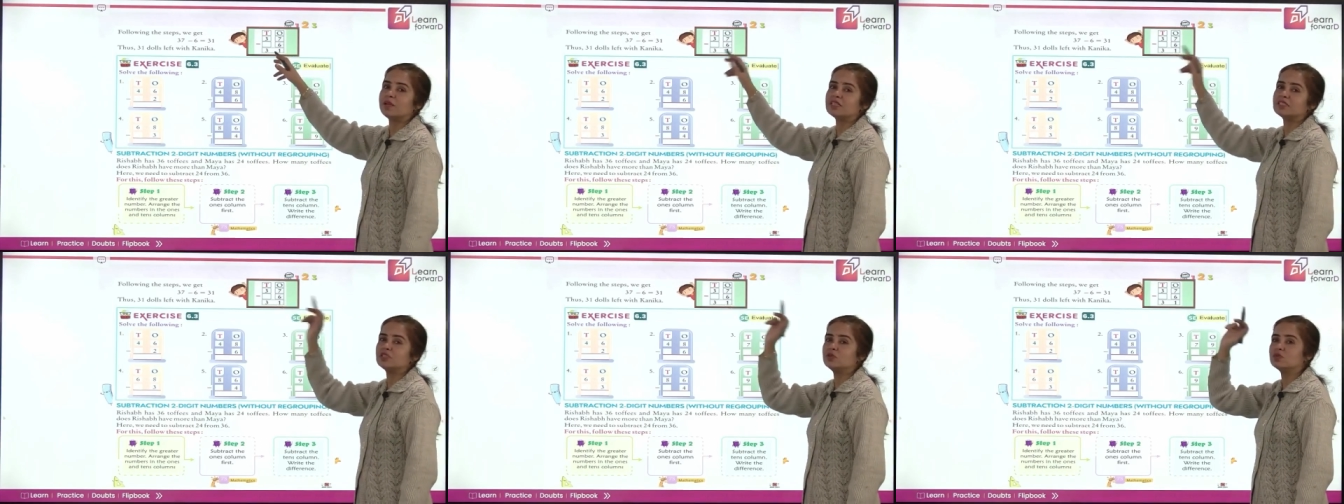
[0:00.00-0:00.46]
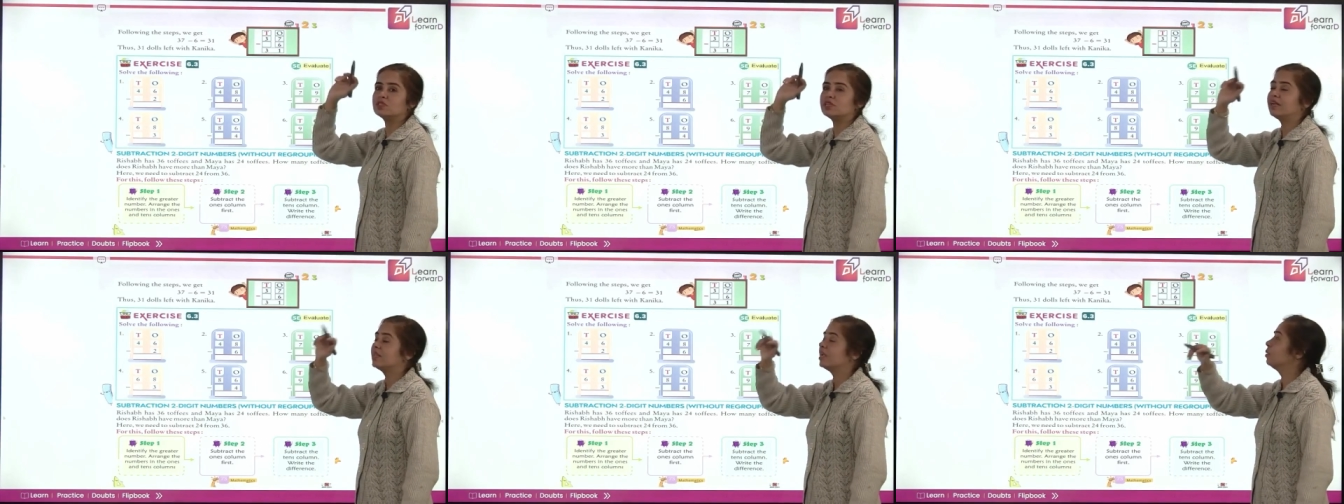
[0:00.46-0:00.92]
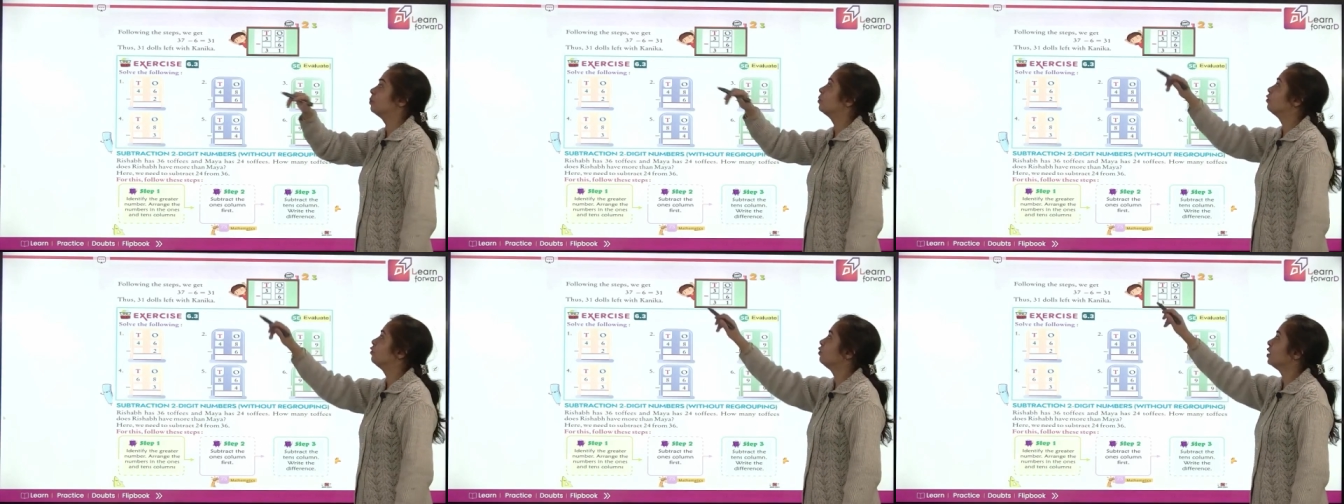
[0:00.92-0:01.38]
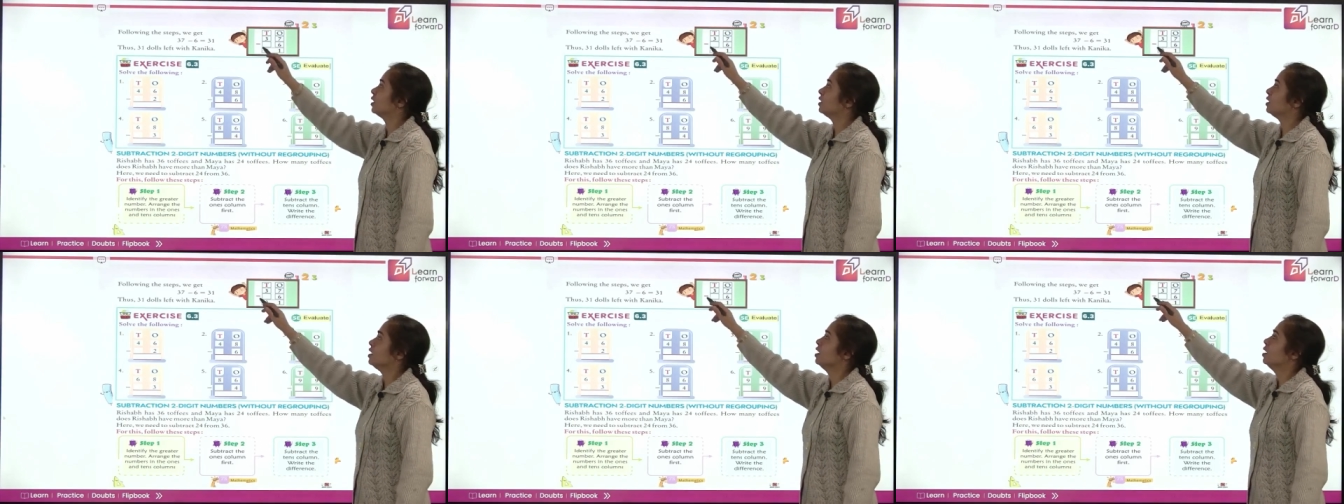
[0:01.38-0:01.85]
You said that perfectly.
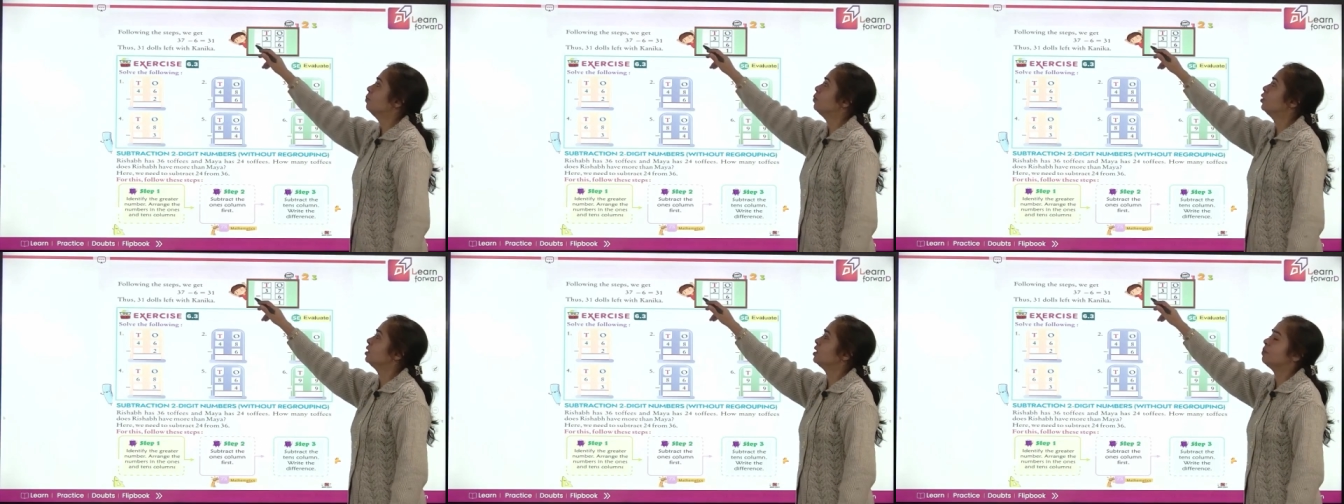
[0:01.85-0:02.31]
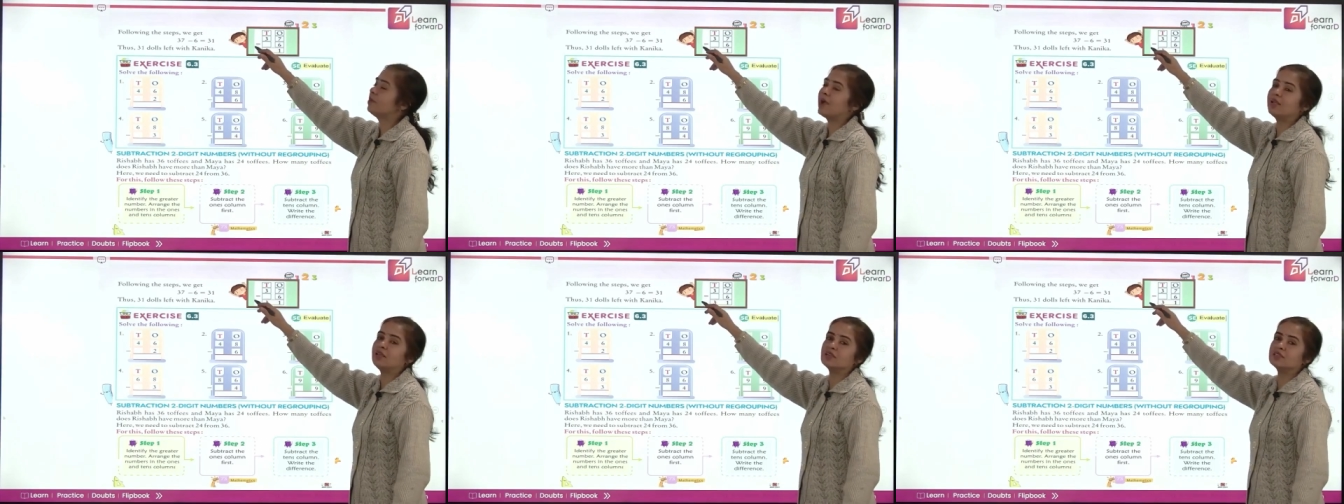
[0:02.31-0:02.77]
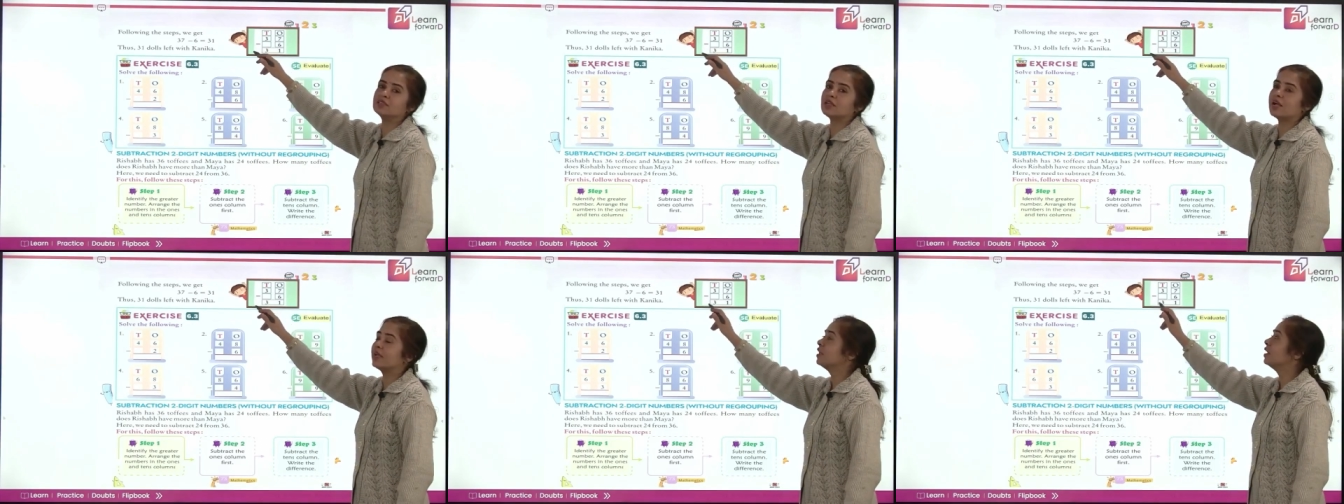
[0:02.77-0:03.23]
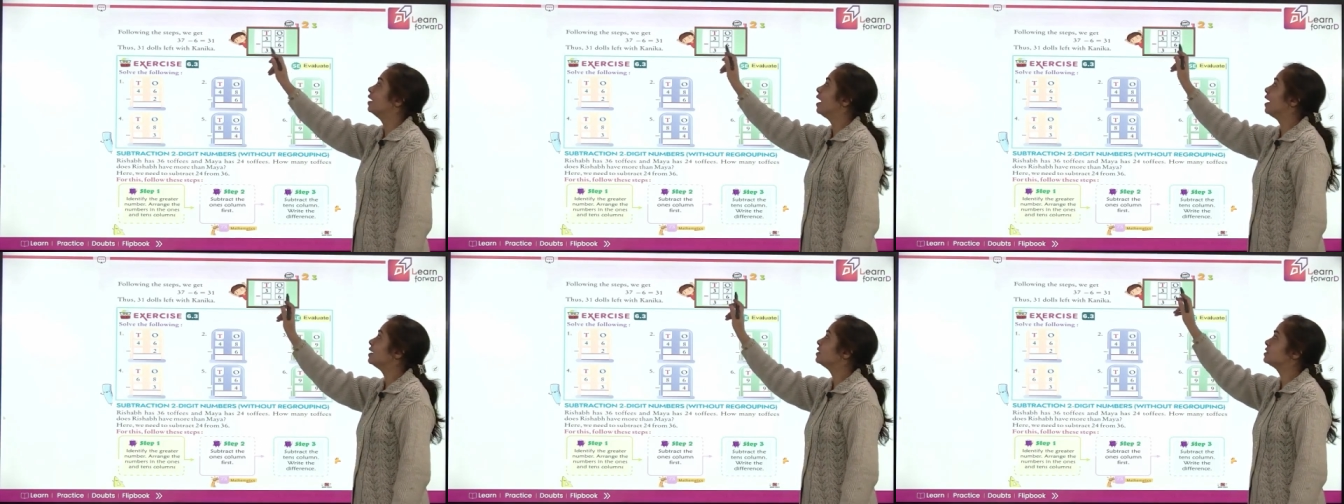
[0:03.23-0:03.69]
Put the minus sign and
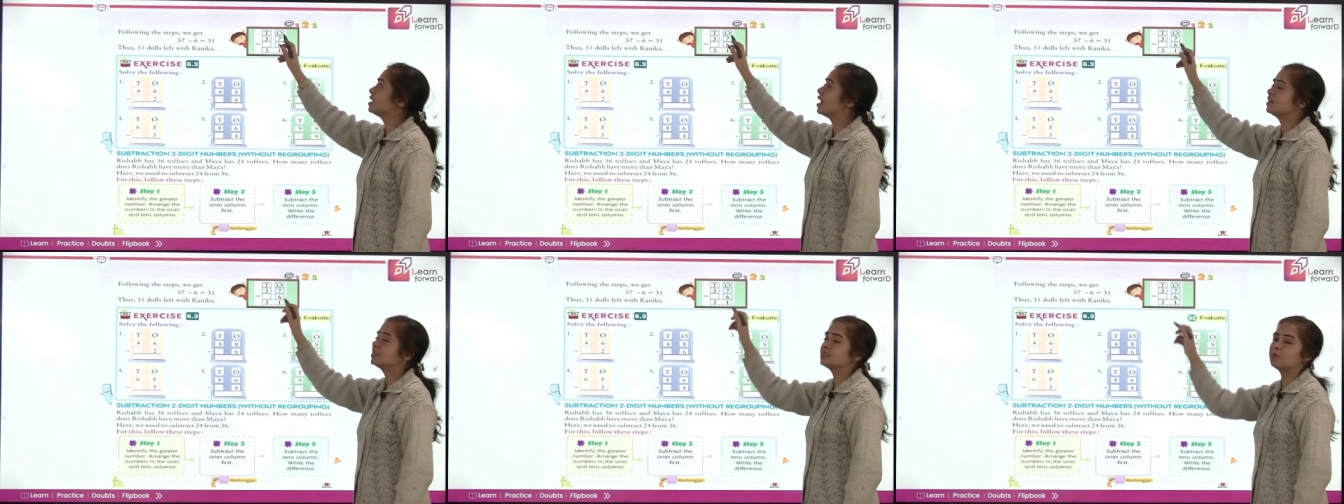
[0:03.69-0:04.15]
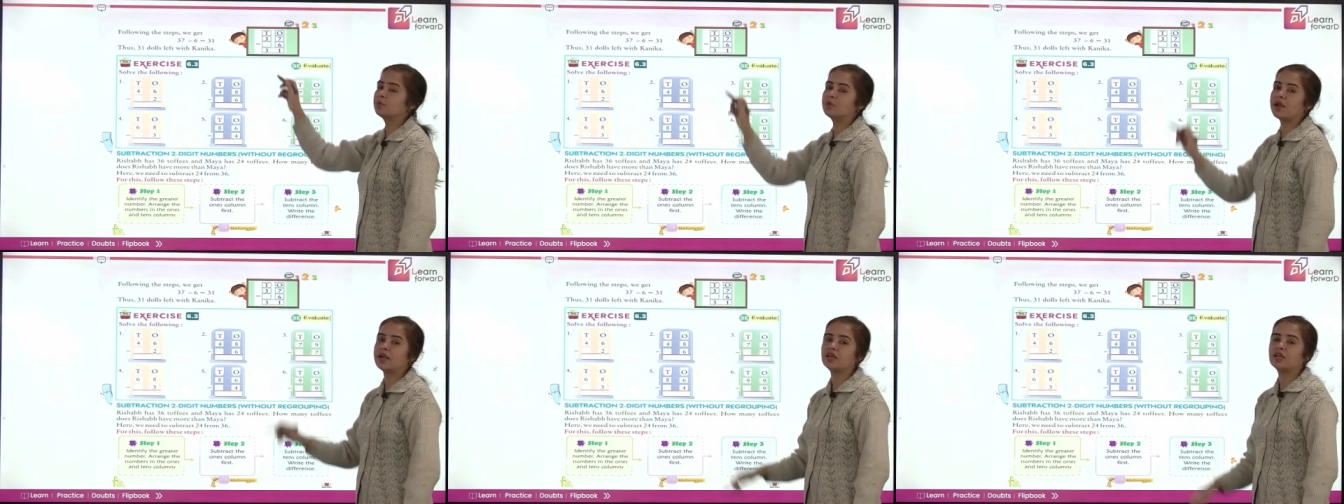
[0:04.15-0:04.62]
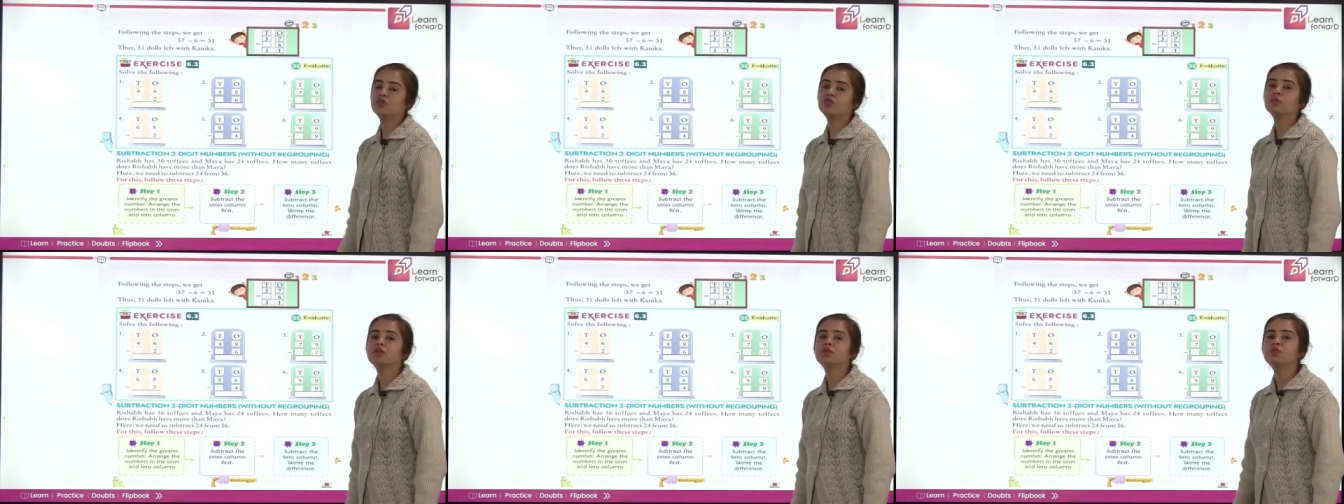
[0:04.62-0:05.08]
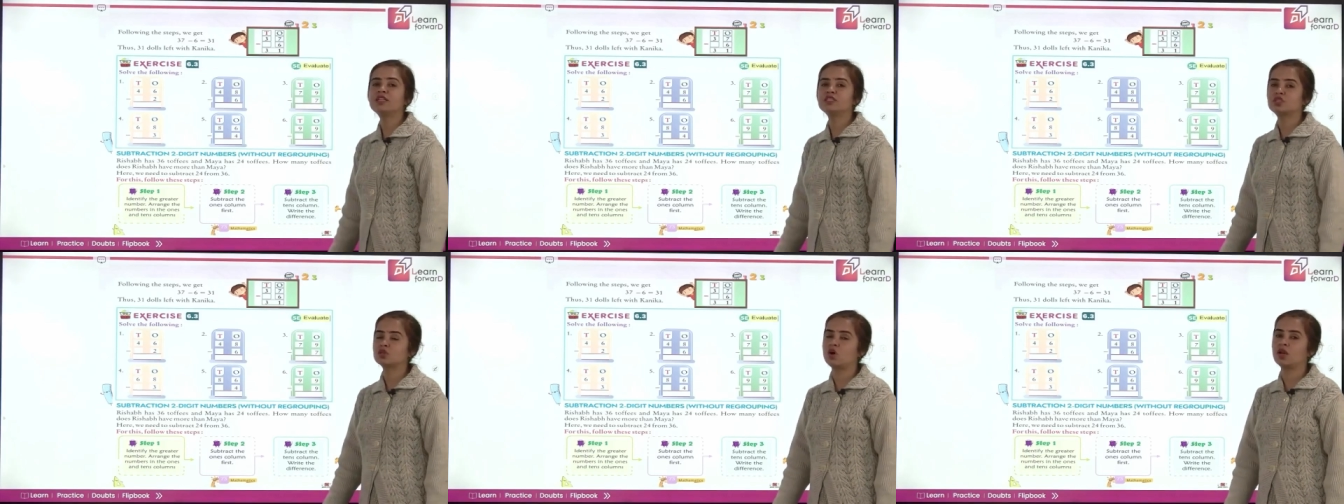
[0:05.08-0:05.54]
start subtracting from the ones
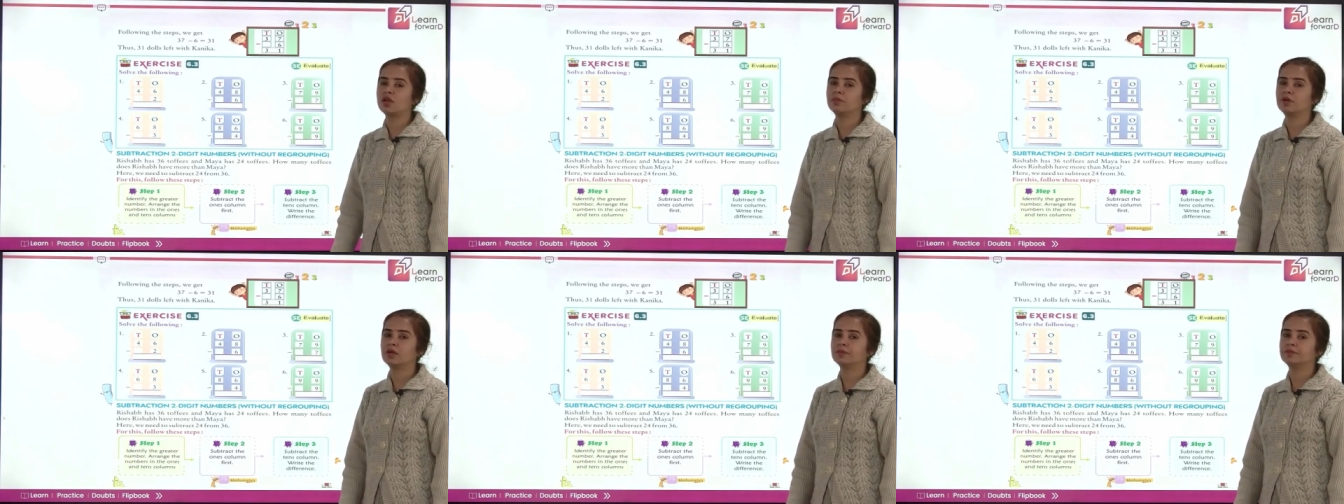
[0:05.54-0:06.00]
column now.